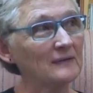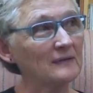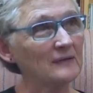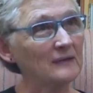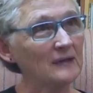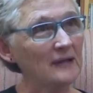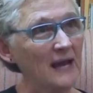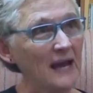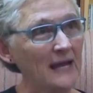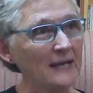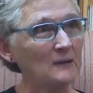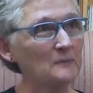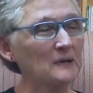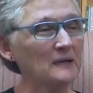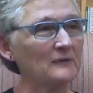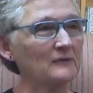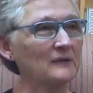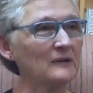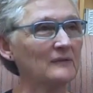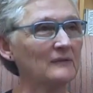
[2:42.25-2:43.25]
the added
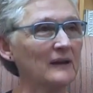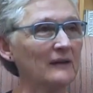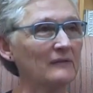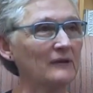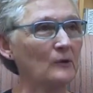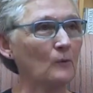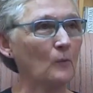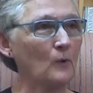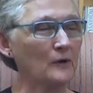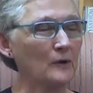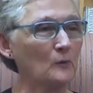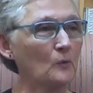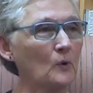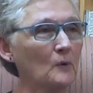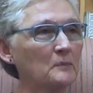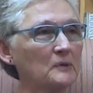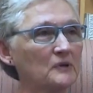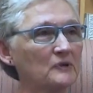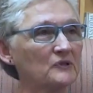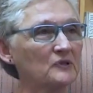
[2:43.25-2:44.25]
benefit of having a one-on-one
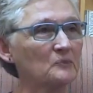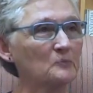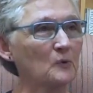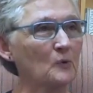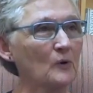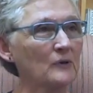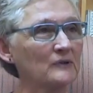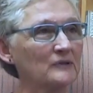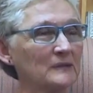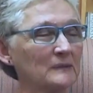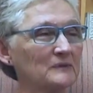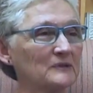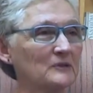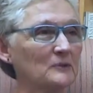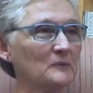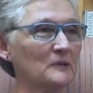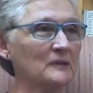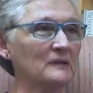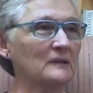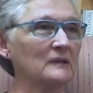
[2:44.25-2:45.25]
peer support seems to
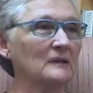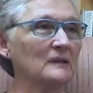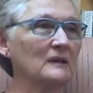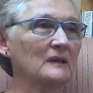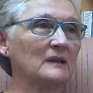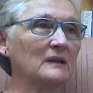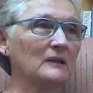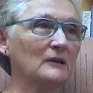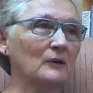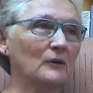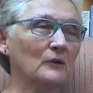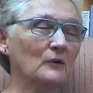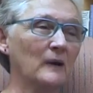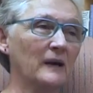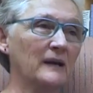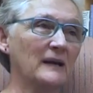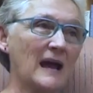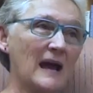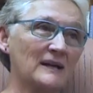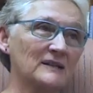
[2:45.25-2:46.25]
be, you know, a
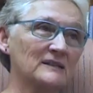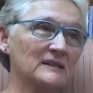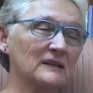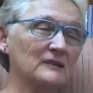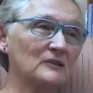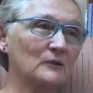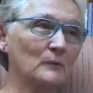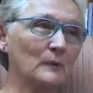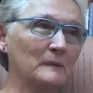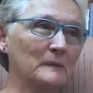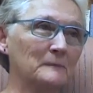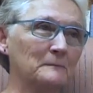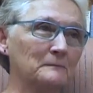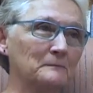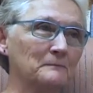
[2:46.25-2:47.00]
great asset to women.